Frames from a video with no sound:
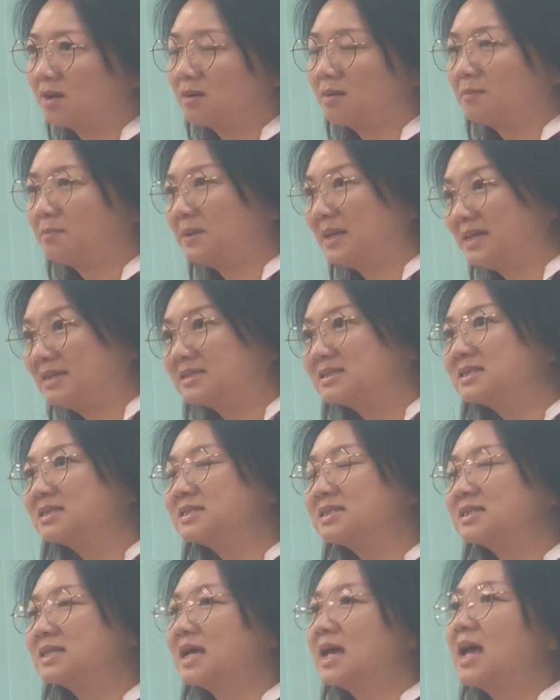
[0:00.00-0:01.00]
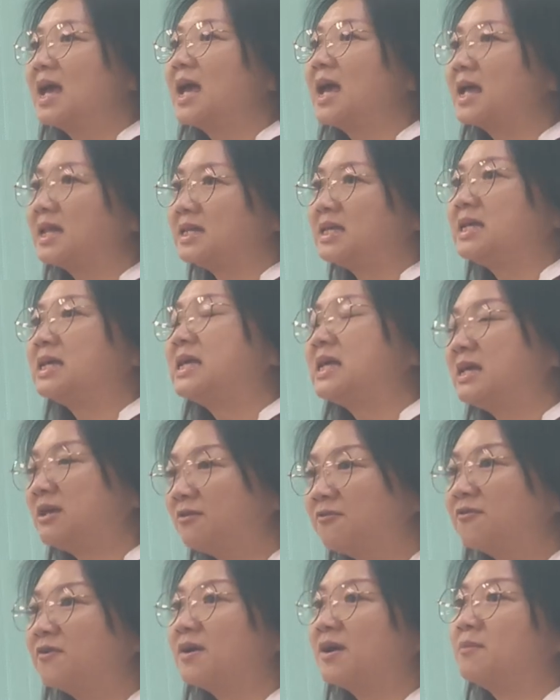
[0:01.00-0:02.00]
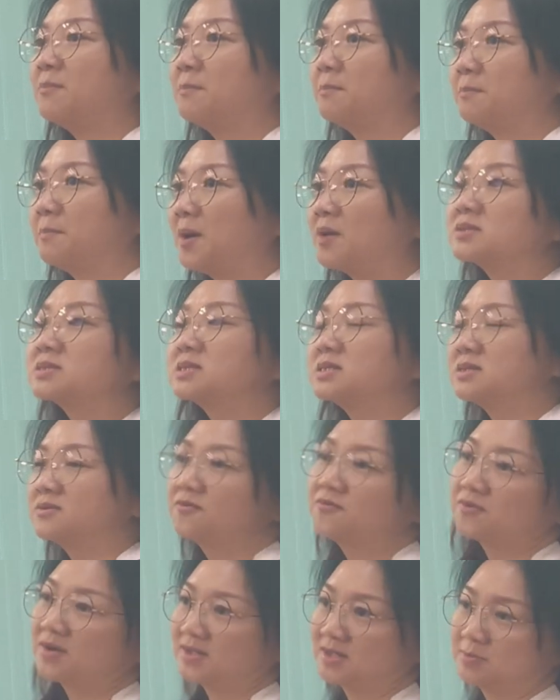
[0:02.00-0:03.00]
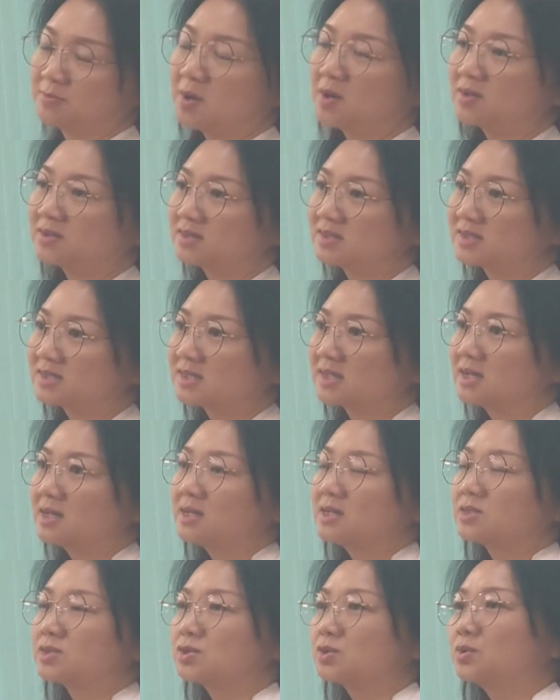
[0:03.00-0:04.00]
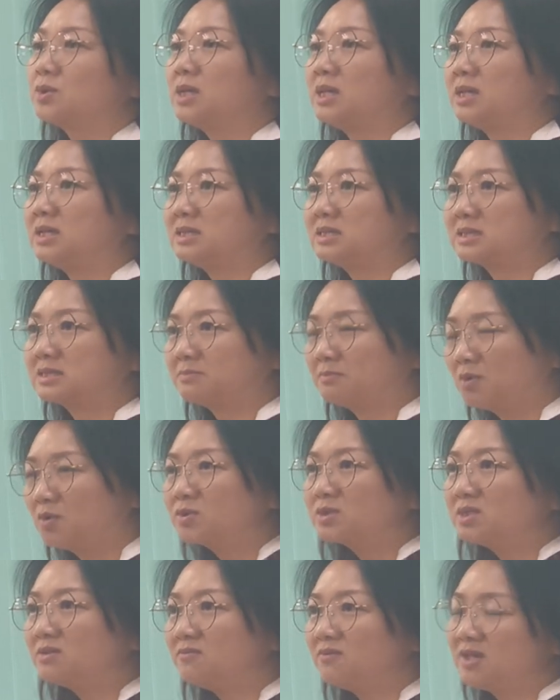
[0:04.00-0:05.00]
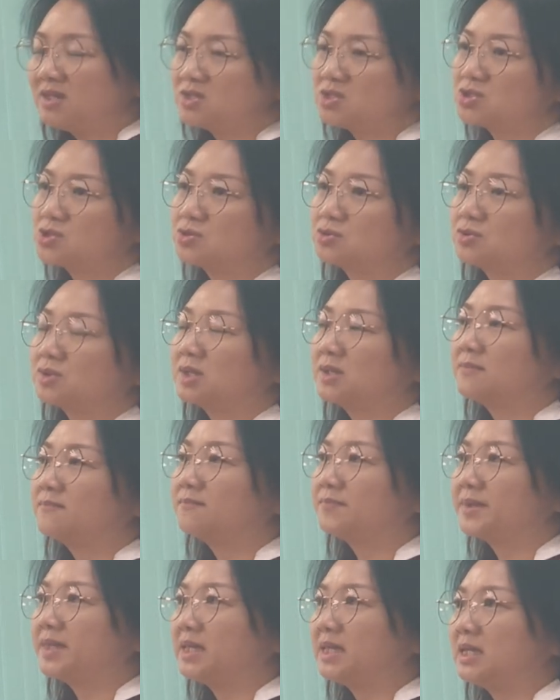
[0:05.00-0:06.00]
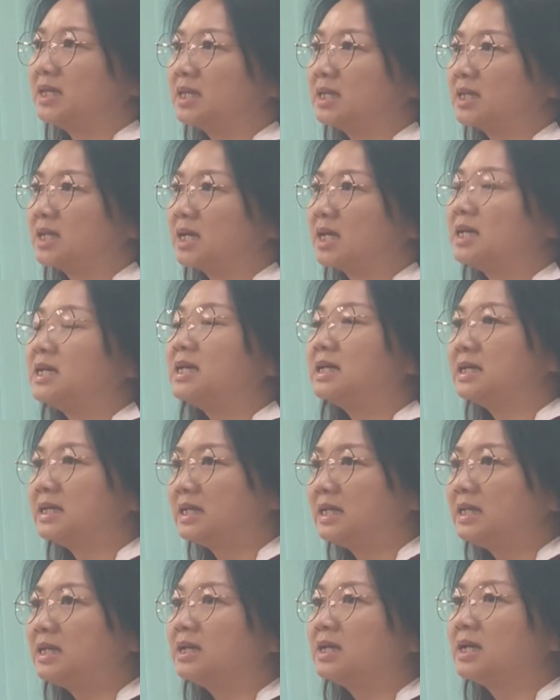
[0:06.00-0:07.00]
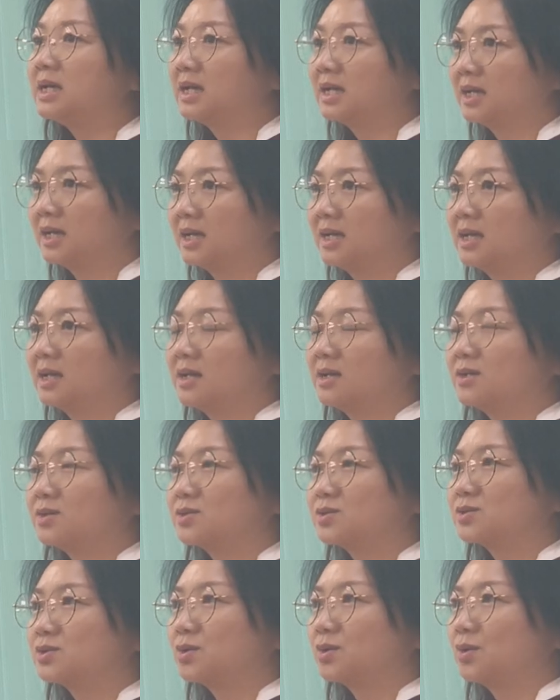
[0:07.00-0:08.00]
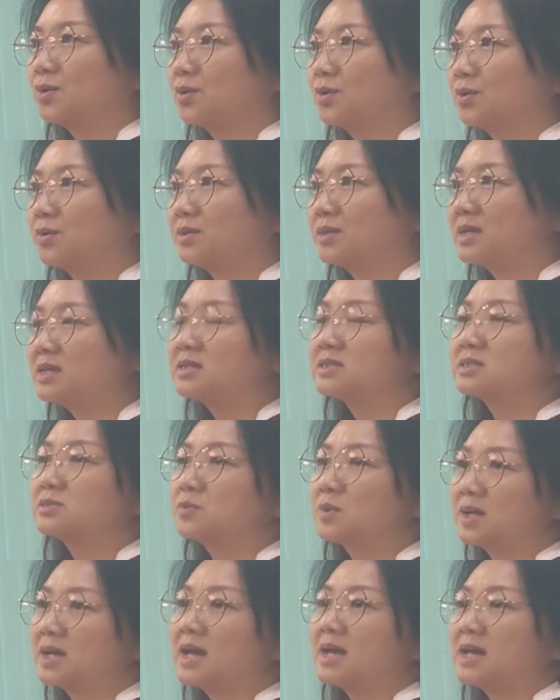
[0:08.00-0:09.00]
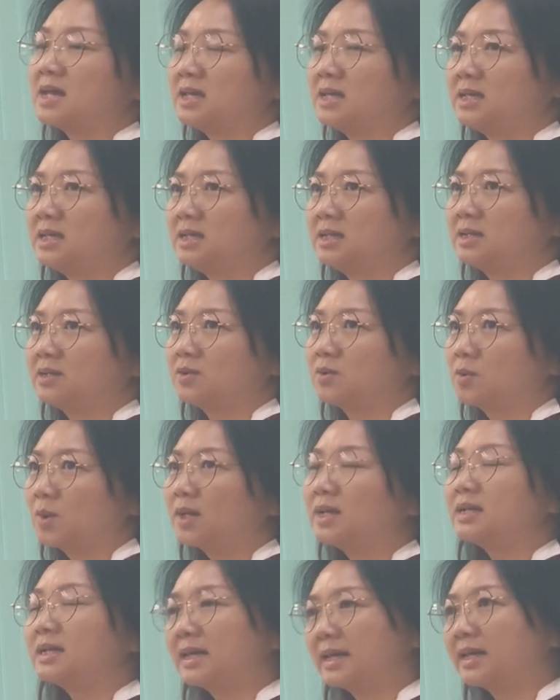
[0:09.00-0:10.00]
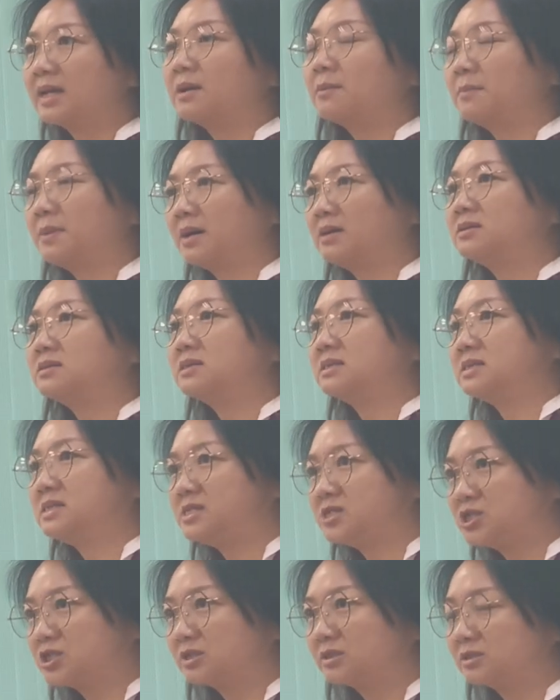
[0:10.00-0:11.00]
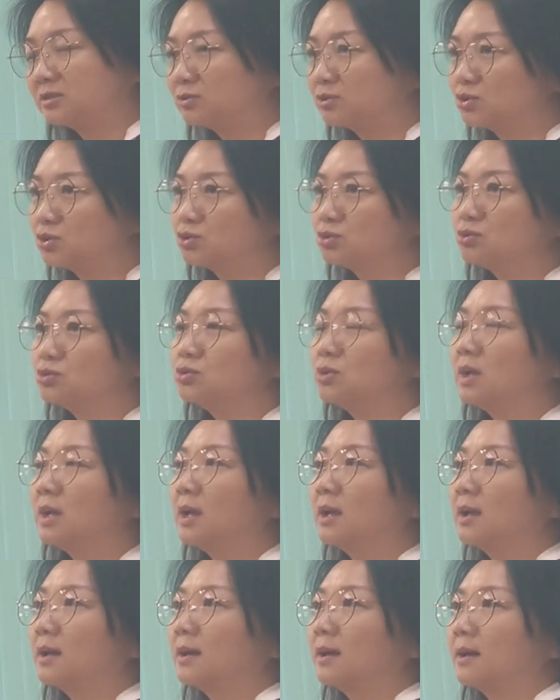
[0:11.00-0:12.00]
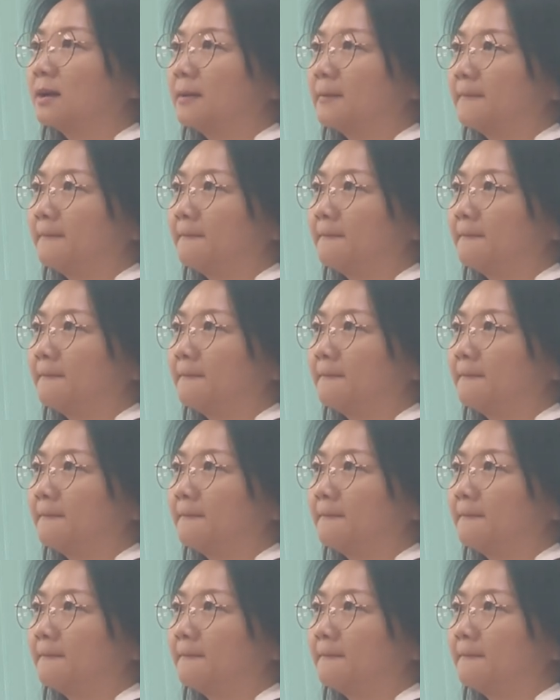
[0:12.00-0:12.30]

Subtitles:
places, and it gives a positive response. So it motivates children in learning. So that's what I quite like about the digital tool